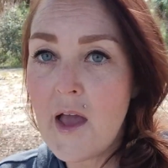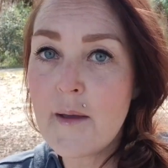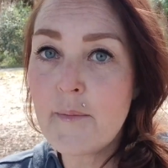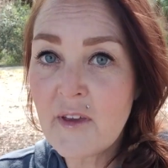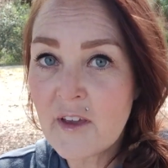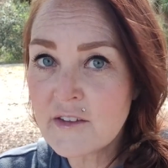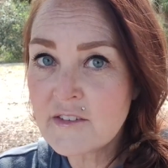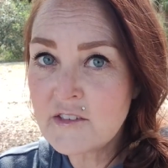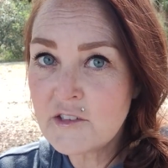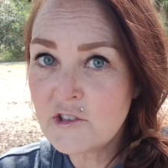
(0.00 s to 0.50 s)
And
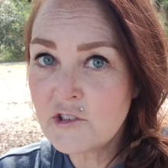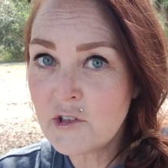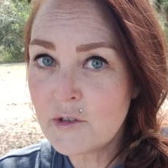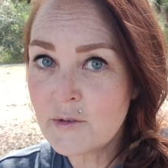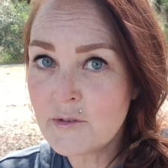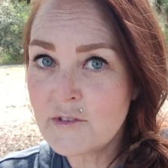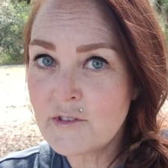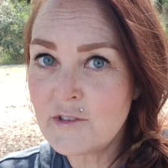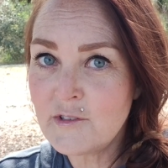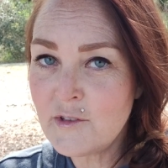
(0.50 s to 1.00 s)
because he
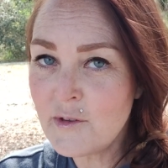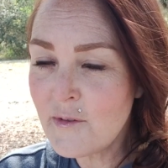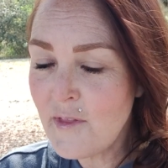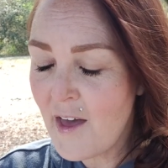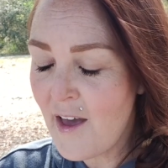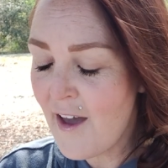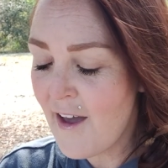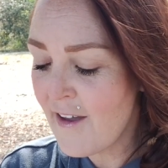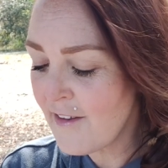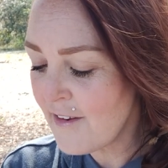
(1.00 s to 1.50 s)
chose to do
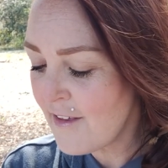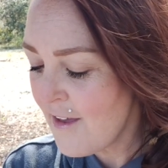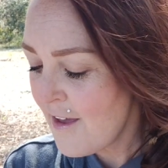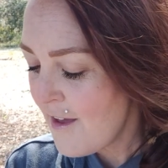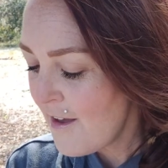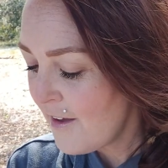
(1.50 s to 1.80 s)
that,